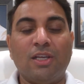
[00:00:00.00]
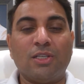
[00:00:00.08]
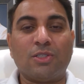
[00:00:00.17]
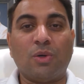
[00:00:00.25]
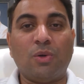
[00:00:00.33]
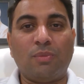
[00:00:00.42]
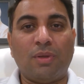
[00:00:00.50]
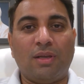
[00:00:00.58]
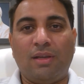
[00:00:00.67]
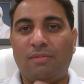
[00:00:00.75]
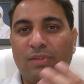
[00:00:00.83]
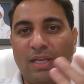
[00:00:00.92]
So
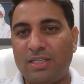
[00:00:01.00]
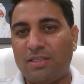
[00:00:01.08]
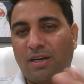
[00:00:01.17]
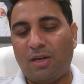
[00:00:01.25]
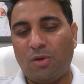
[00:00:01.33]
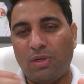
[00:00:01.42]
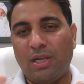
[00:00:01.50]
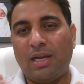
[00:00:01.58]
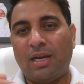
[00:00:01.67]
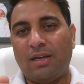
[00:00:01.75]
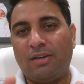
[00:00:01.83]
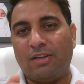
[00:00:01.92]
if they start looking
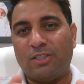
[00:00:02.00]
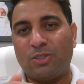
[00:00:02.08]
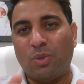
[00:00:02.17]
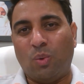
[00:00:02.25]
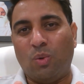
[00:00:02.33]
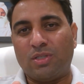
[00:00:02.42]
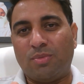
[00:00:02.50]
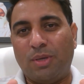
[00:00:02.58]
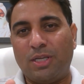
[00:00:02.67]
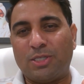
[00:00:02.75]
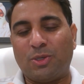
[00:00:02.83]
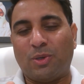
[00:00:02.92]
at souls
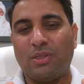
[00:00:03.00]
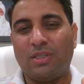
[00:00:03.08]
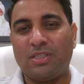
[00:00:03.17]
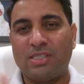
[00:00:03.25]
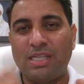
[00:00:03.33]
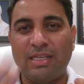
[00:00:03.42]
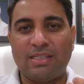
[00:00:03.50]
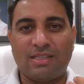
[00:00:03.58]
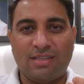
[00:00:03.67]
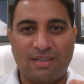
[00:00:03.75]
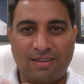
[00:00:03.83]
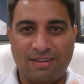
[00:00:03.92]
based on the
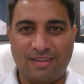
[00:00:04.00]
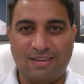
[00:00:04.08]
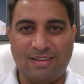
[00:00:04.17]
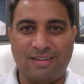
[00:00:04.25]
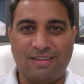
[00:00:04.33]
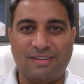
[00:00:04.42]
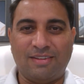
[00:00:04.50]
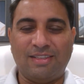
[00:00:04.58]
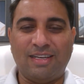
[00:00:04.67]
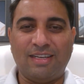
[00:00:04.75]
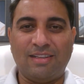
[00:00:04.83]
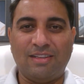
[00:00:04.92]
sins
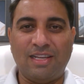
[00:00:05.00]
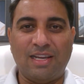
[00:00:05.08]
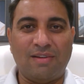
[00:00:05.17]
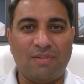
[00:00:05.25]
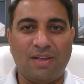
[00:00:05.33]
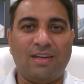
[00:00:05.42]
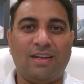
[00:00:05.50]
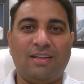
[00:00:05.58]
that they have done,